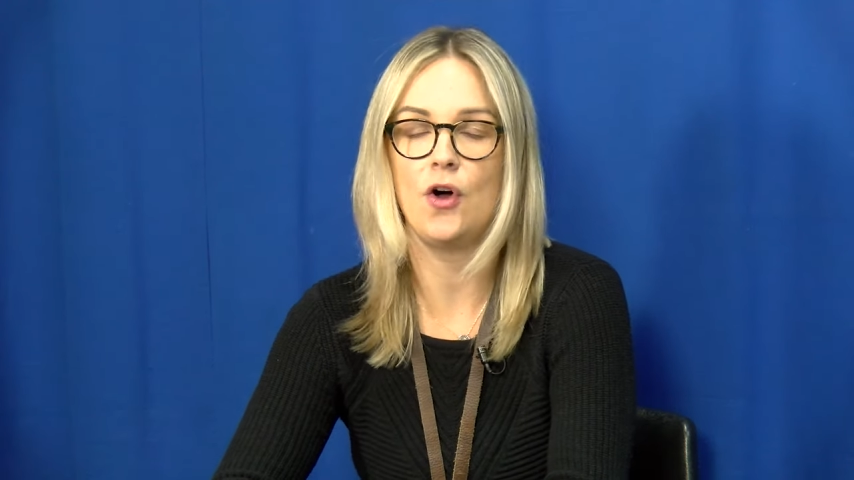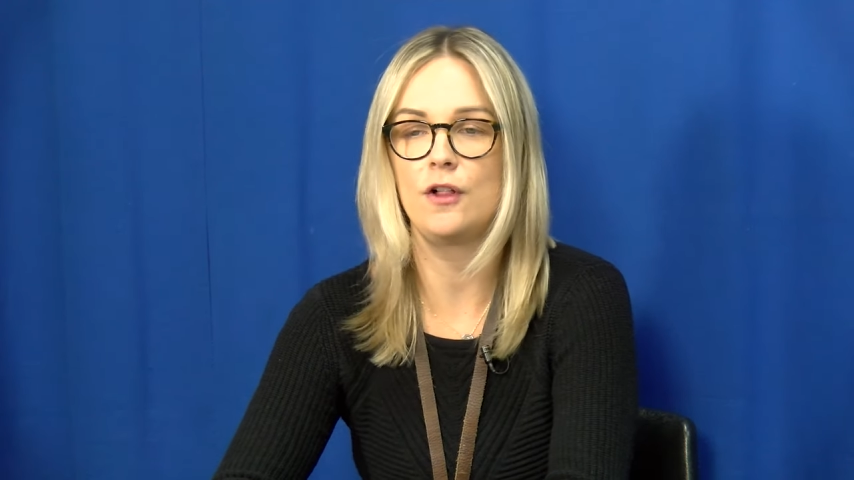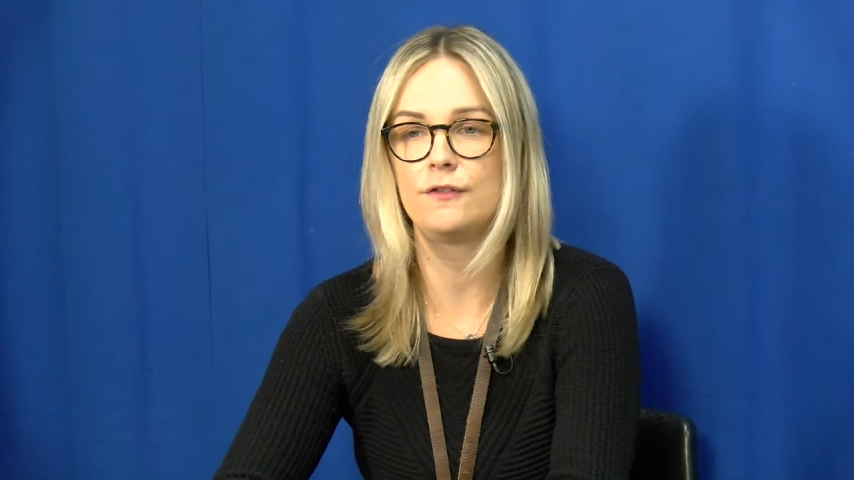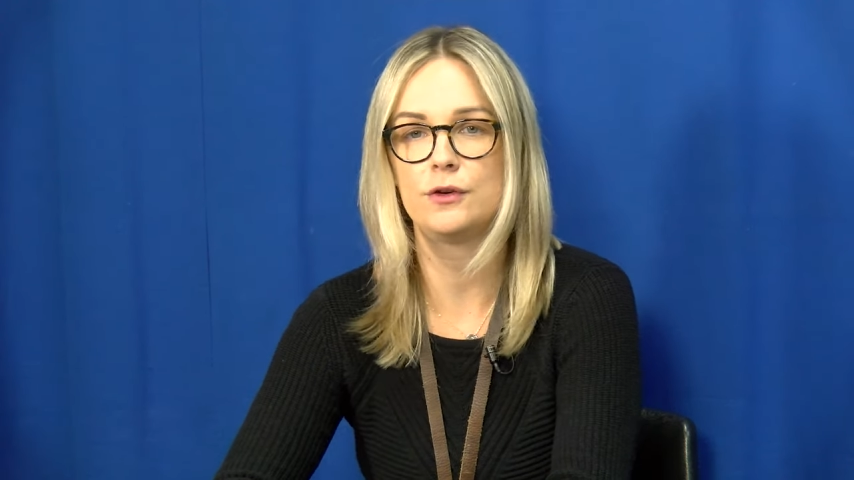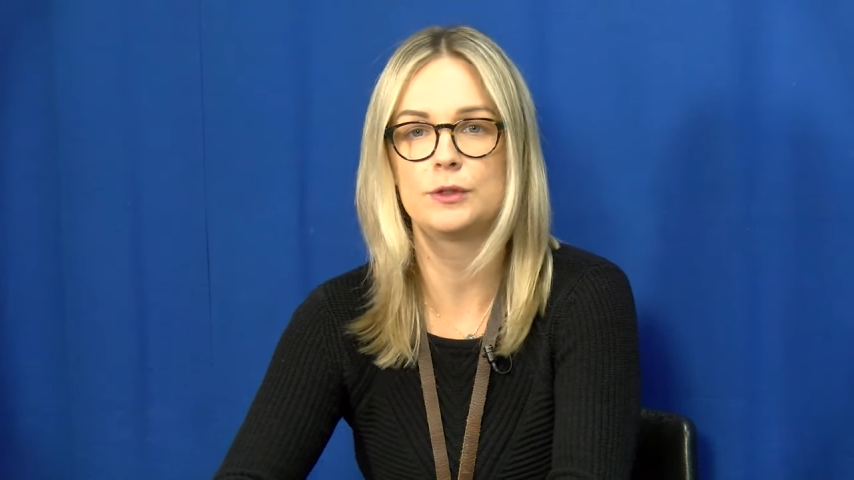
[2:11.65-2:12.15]

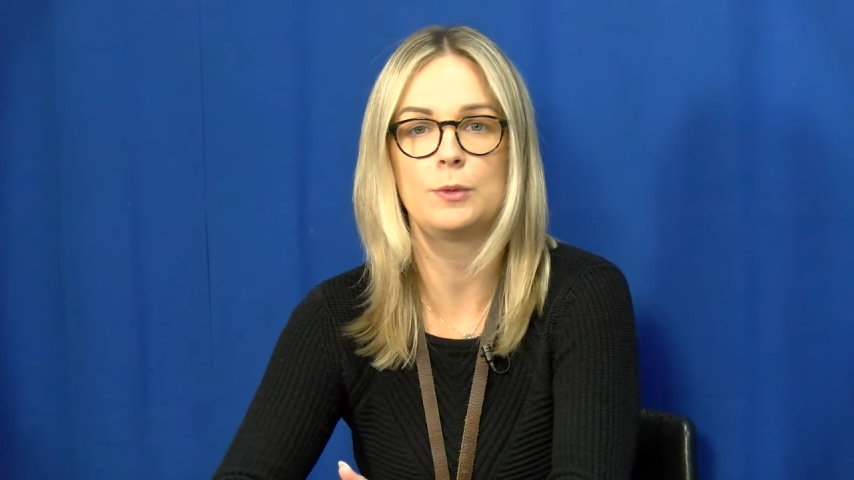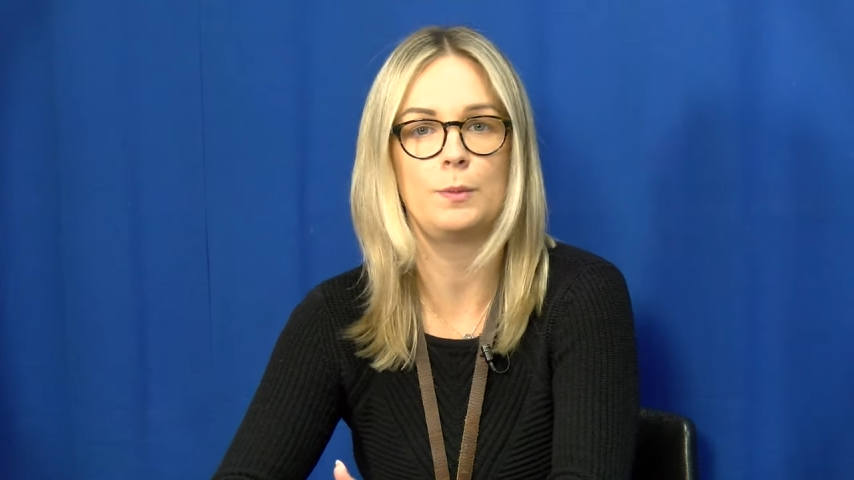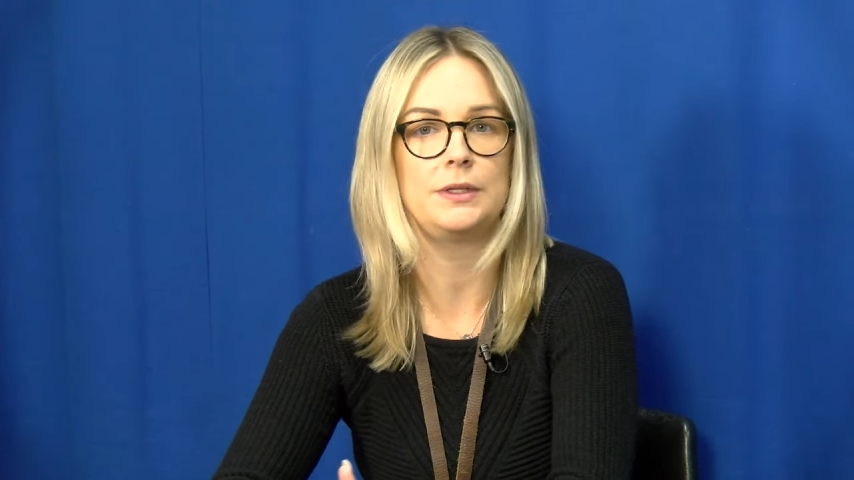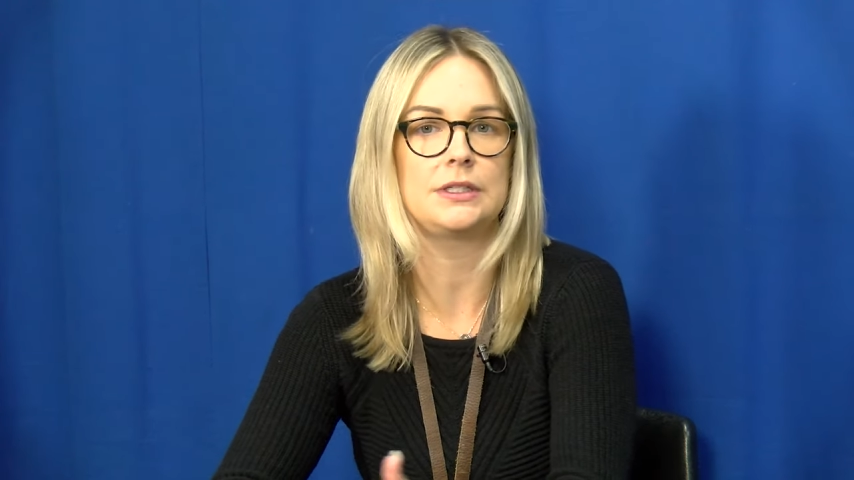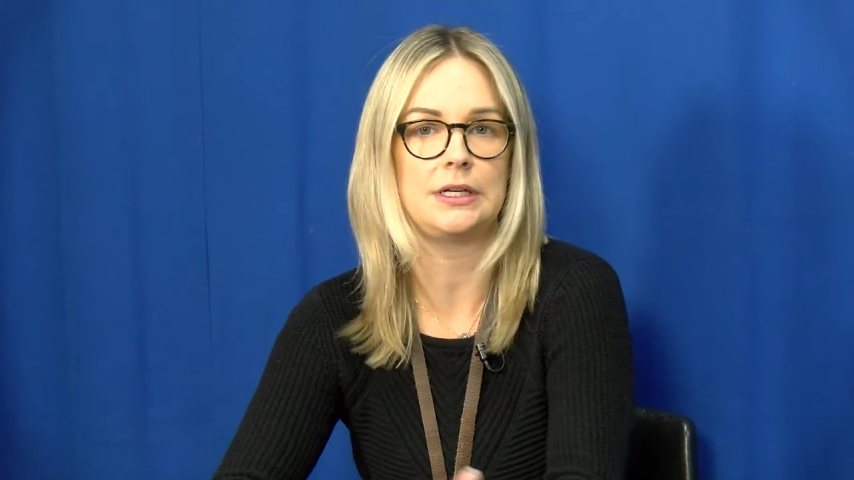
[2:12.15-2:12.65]
all of those
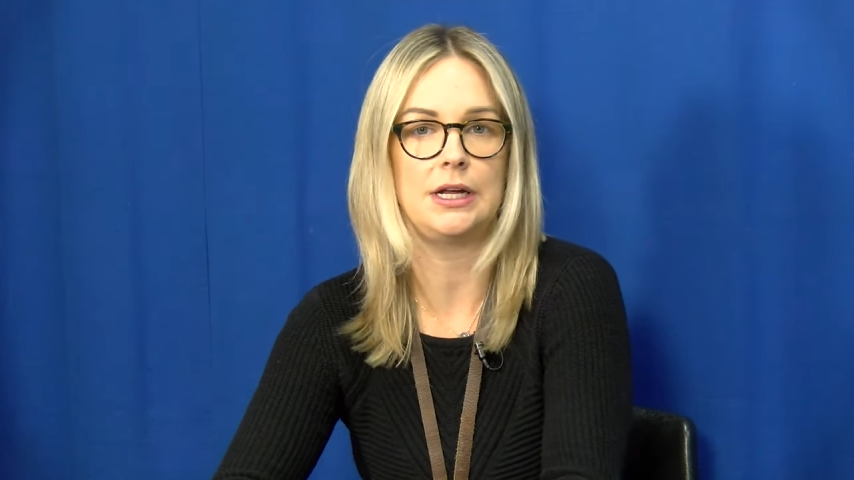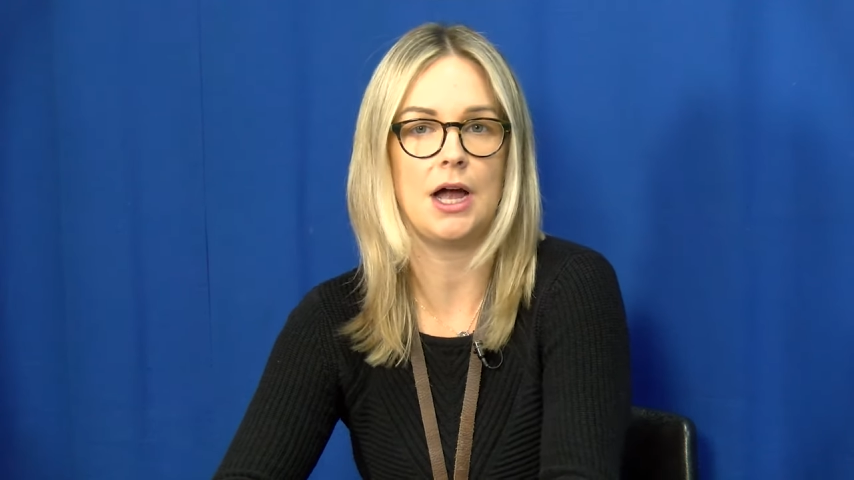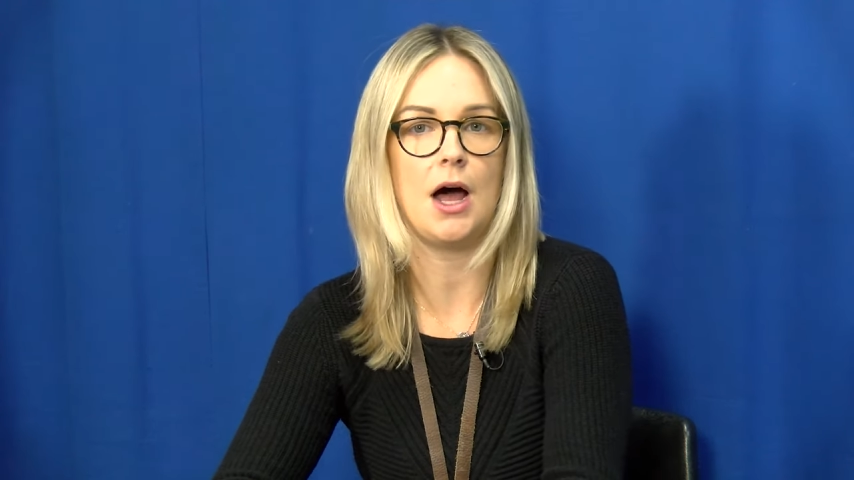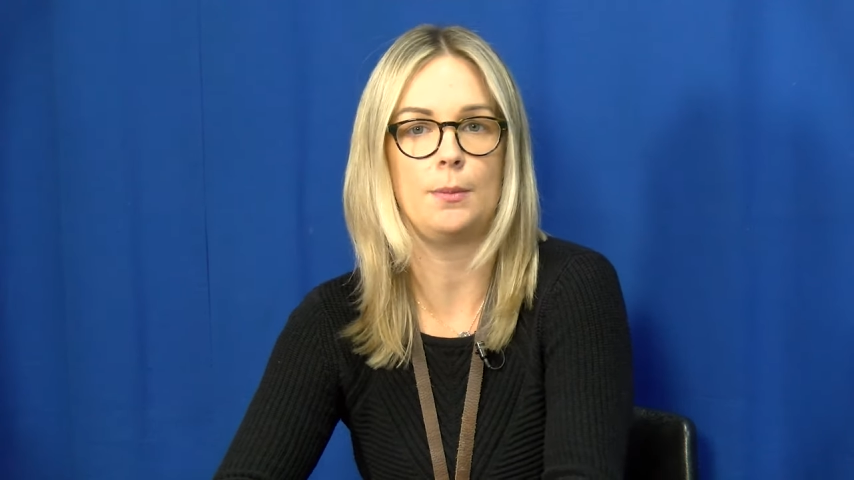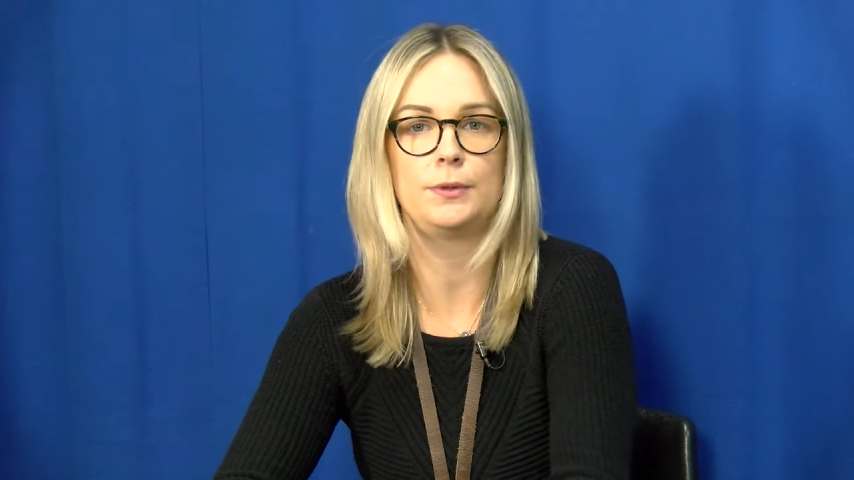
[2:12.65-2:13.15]
moments leading
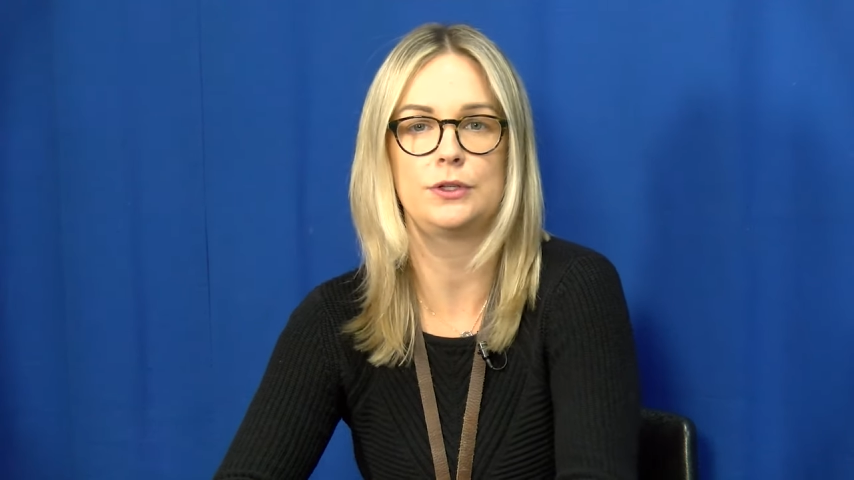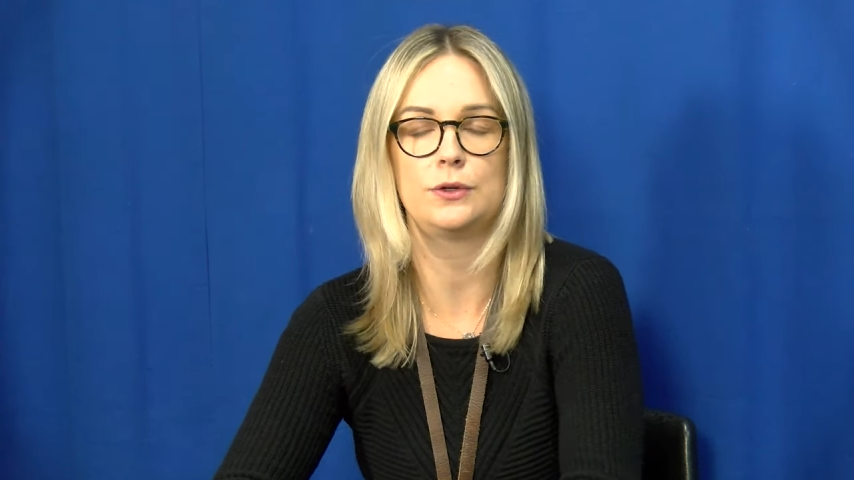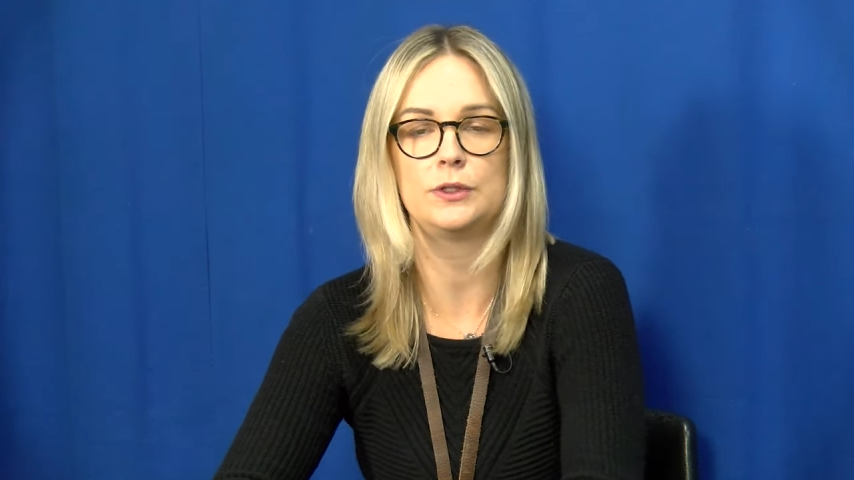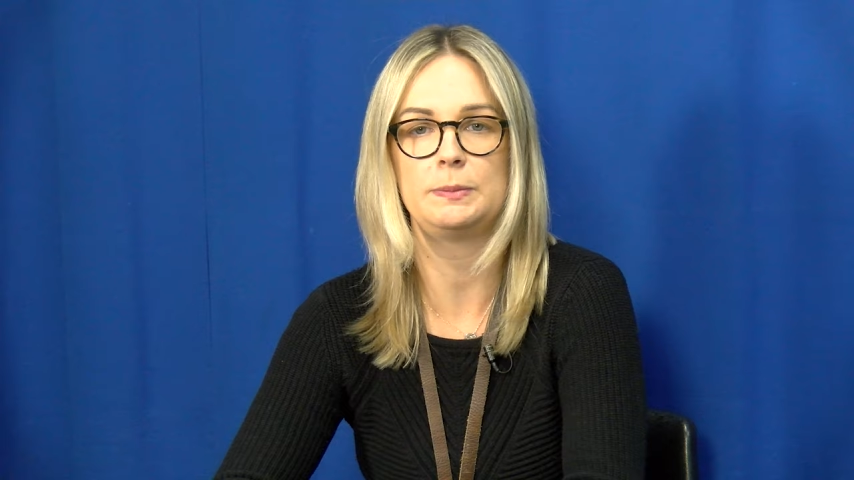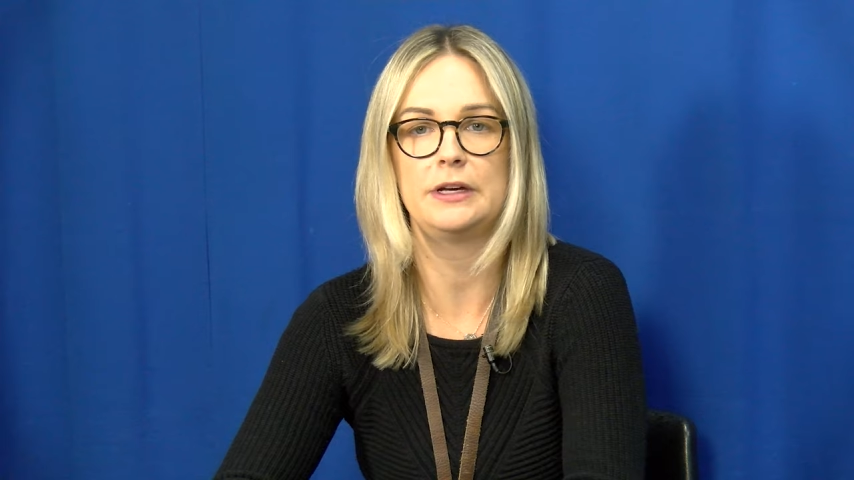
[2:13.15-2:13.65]
up to
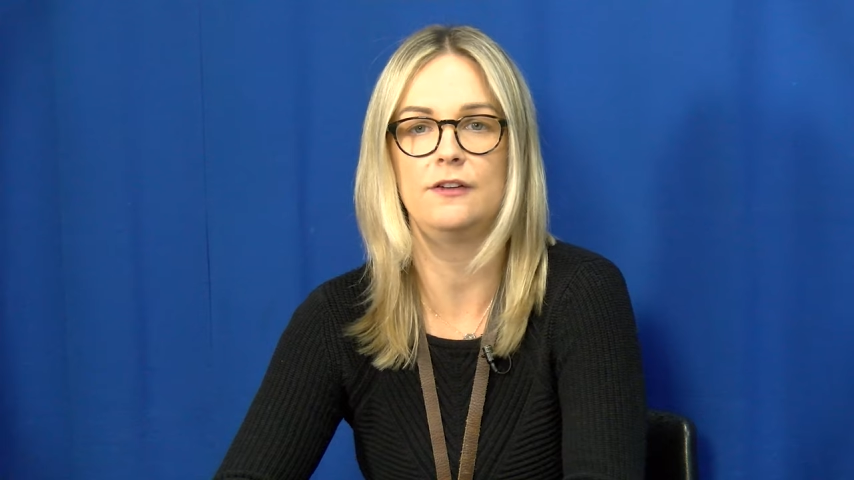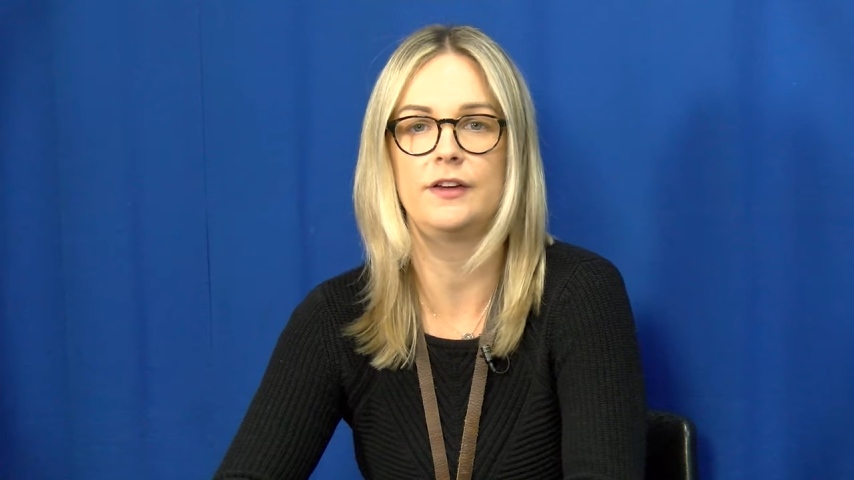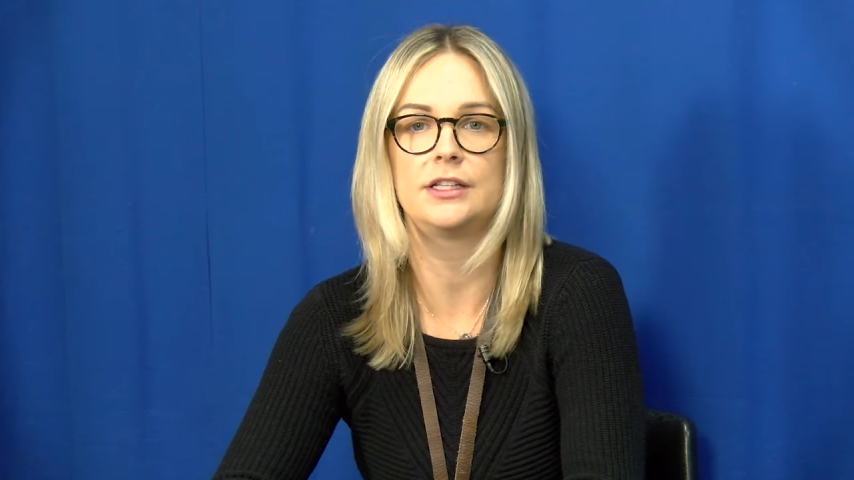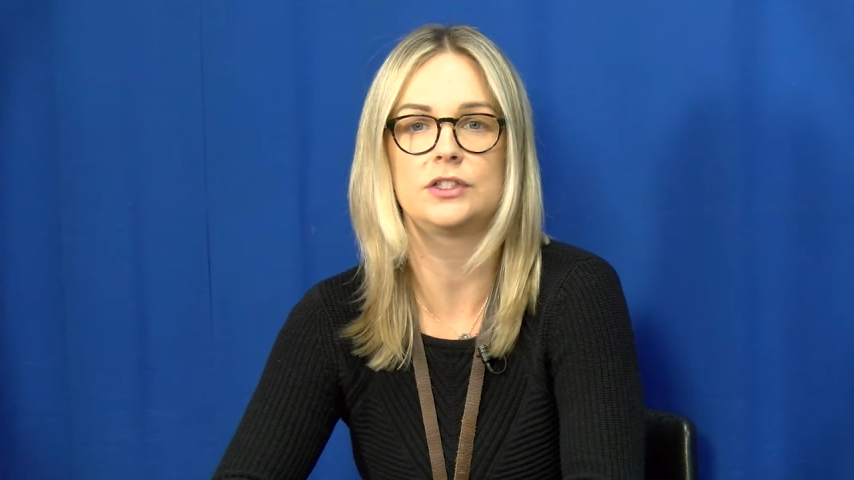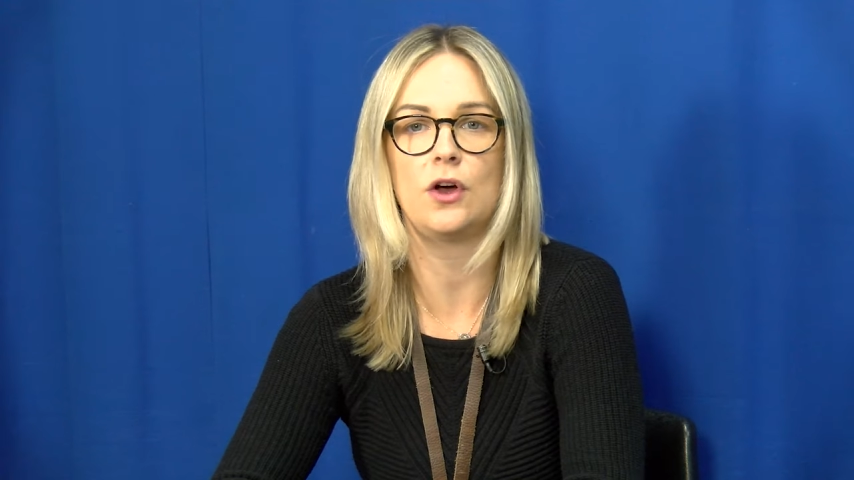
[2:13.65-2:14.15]
those big events,